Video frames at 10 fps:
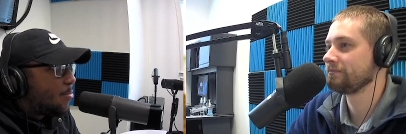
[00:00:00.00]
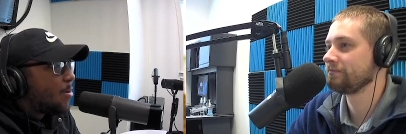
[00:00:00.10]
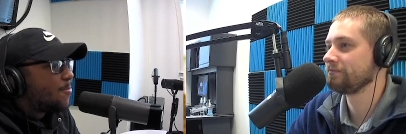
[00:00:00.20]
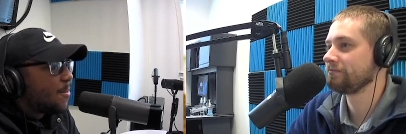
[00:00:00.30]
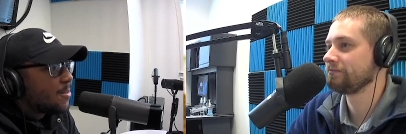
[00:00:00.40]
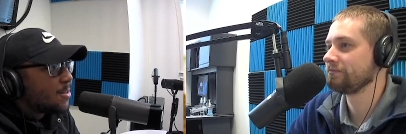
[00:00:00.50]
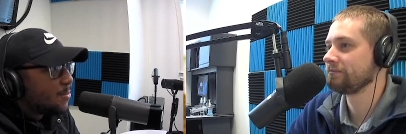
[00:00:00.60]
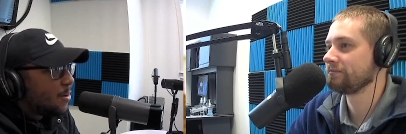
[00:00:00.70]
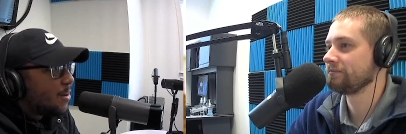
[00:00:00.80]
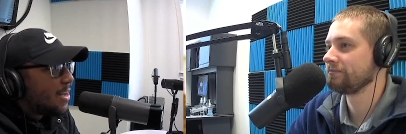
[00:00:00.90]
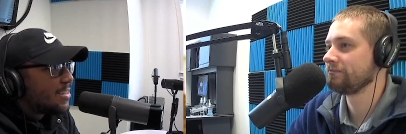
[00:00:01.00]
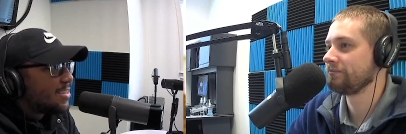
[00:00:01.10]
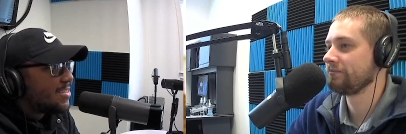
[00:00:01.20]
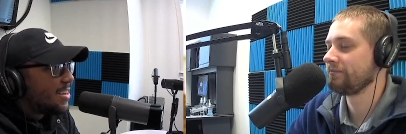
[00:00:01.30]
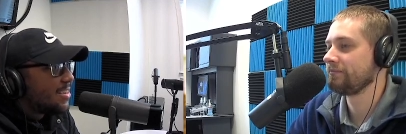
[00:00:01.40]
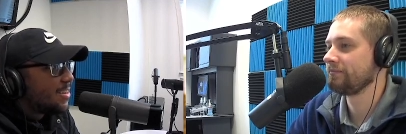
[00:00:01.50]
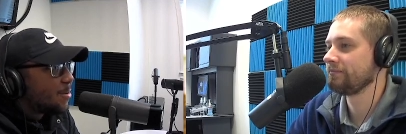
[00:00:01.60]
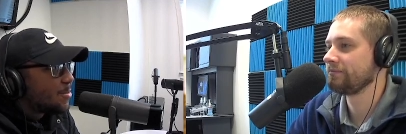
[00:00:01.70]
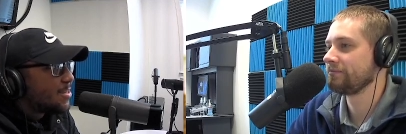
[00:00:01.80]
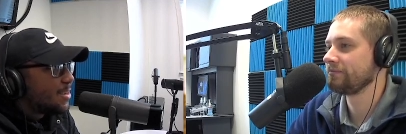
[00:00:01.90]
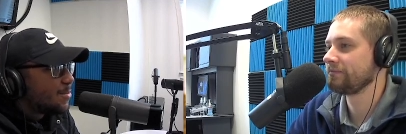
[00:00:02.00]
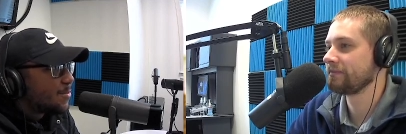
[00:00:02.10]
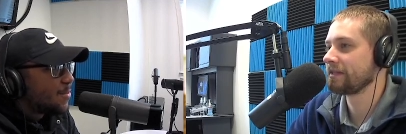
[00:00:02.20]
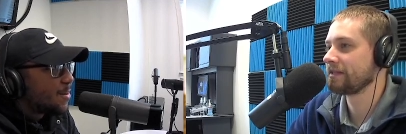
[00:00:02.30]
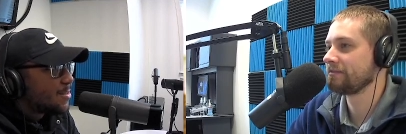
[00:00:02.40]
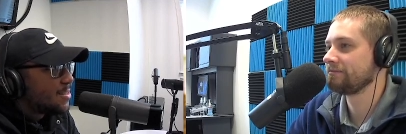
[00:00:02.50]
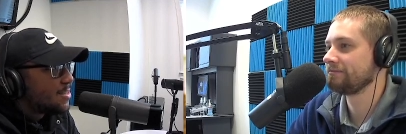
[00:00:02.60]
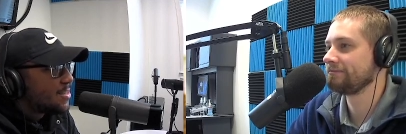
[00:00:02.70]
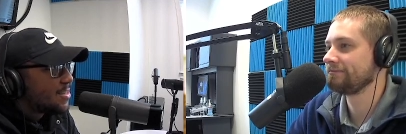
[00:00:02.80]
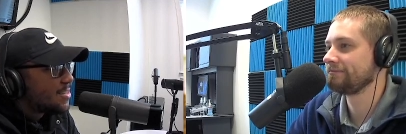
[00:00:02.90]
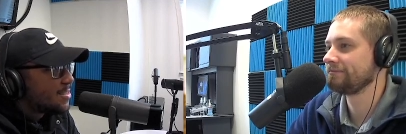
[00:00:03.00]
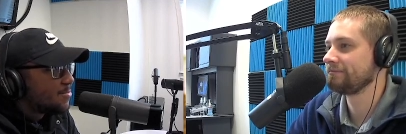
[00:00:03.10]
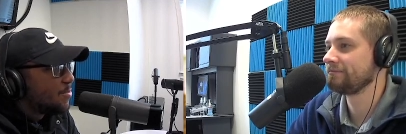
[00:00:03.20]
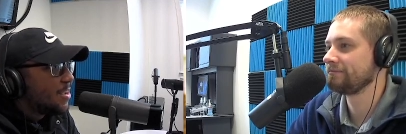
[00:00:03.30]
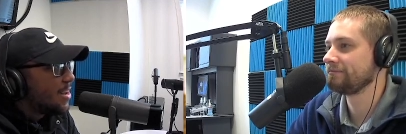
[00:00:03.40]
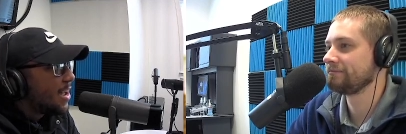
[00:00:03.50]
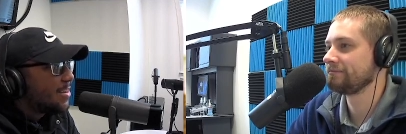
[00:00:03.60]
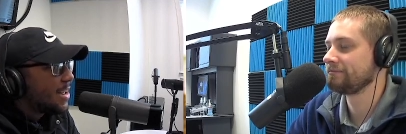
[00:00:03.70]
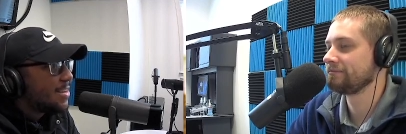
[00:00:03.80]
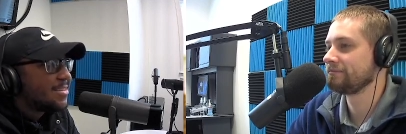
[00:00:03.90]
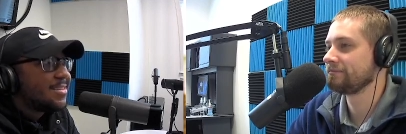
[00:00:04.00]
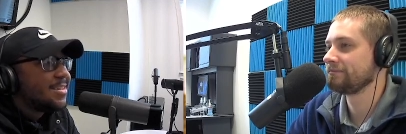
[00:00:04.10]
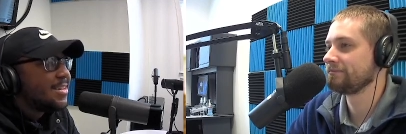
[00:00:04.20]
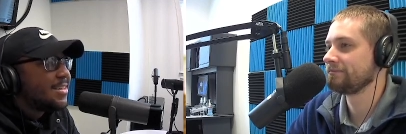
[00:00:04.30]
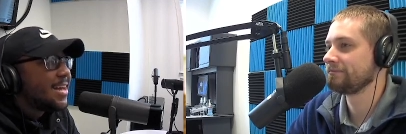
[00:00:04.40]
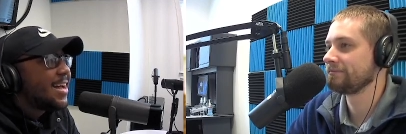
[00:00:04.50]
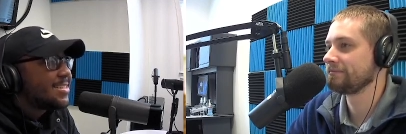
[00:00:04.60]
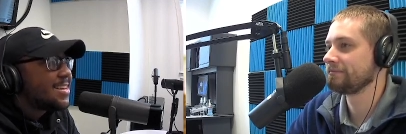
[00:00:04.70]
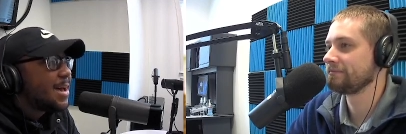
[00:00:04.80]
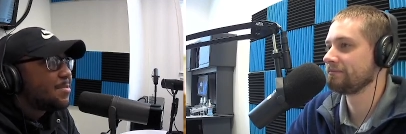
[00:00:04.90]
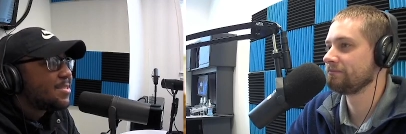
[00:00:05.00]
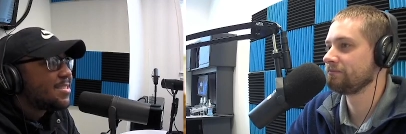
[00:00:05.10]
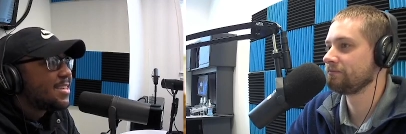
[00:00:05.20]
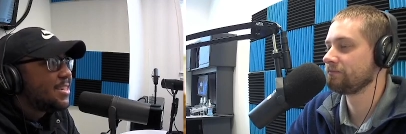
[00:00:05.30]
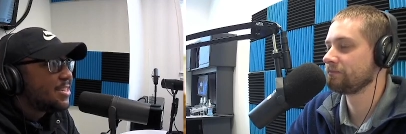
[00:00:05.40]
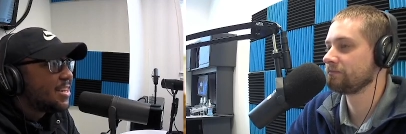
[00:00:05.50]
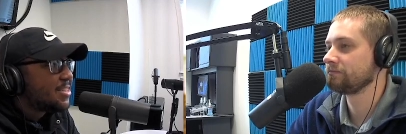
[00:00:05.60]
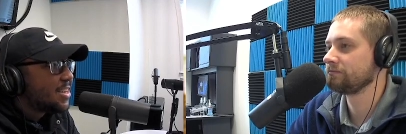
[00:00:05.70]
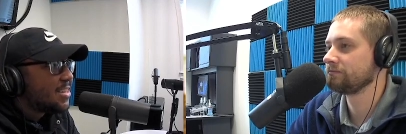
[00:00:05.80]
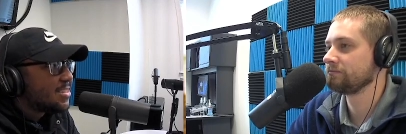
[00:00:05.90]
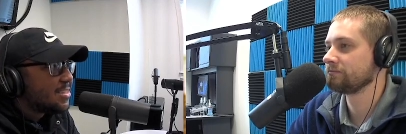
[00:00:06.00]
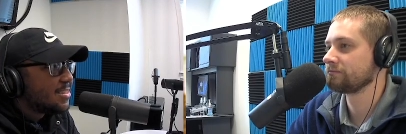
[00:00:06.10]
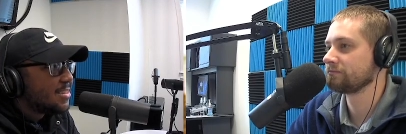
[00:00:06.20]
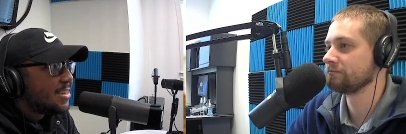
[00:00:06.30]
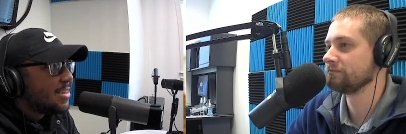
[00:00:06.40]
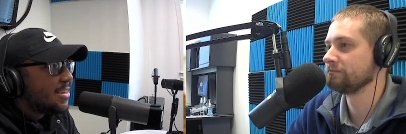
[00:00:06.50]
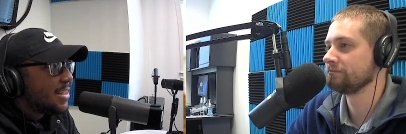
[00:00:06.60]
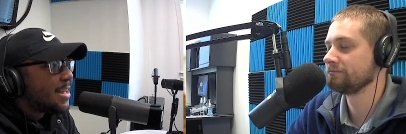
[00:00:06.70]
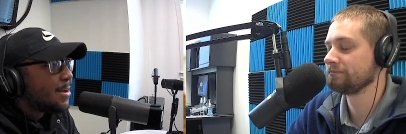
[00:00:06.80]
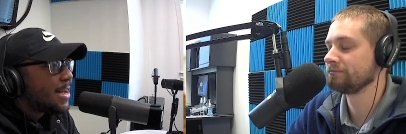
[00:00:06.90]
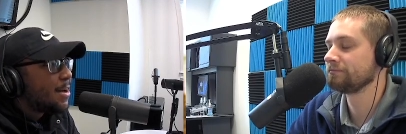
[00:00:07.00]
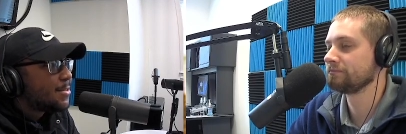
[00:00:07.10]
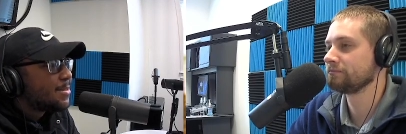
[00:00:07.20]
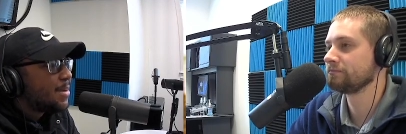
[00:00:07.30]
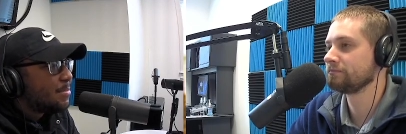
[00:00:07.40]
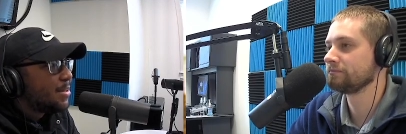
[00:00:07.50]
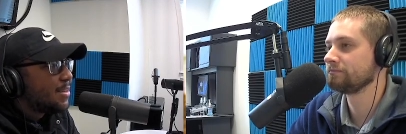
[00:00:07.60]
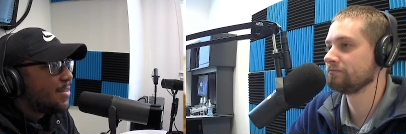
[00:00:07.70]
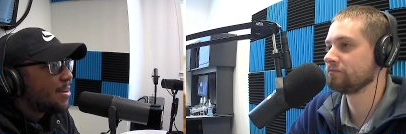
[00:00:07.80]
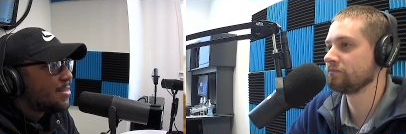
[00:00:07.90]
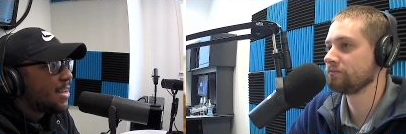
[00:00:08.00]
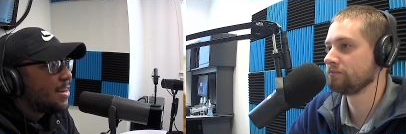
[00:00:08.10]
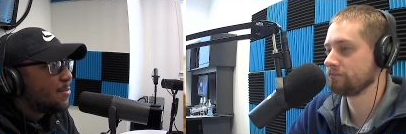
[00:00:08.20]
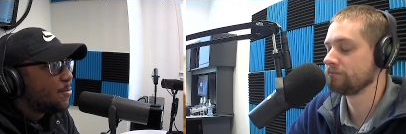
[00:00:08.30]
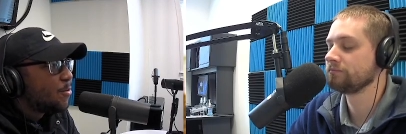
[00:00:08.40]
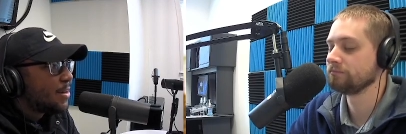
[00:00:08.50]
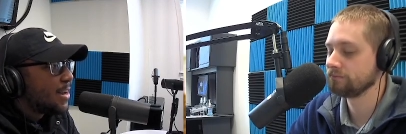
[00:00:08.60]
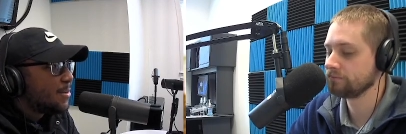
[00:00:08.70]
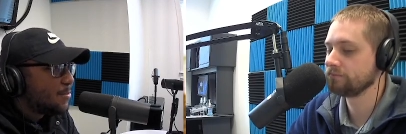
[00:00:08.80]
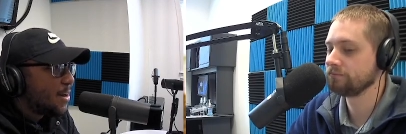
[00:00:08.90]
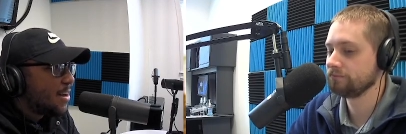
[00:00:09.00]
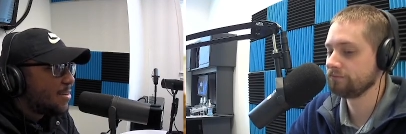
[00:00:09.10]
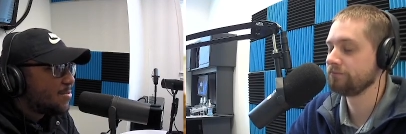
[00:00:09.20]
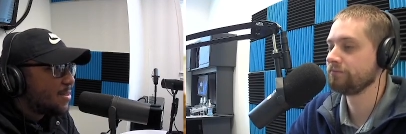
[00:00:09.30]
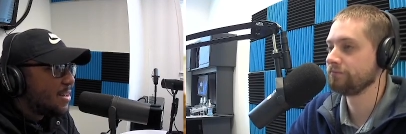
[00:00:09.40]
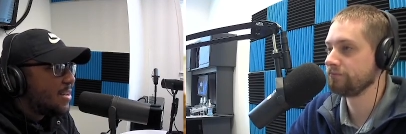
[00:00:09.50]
Speaker 1: Well, first of all, I think taking a receiver first is just what I had. That hasn't happened since Keyshawn Johnson. Mm-hmm. I, I was, I believe, that was 94, 95